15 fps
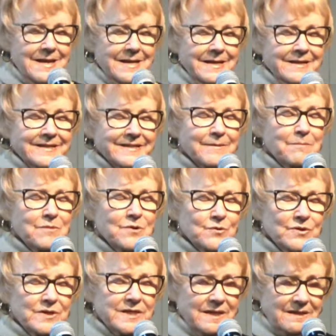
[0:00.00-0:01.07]
It is the
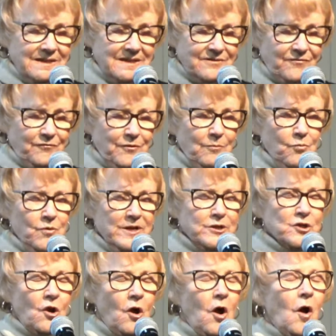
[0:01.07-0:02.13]
moon dust from
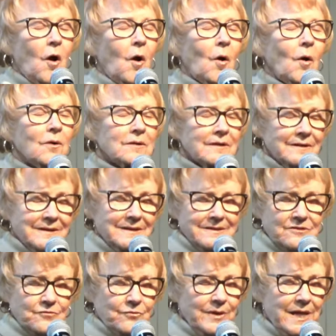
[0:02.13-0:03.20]
which all
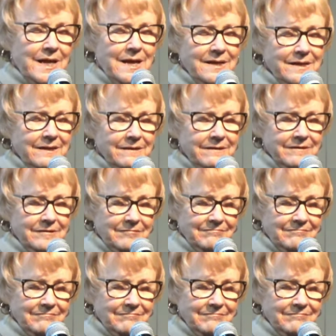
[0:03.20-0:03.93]
is created.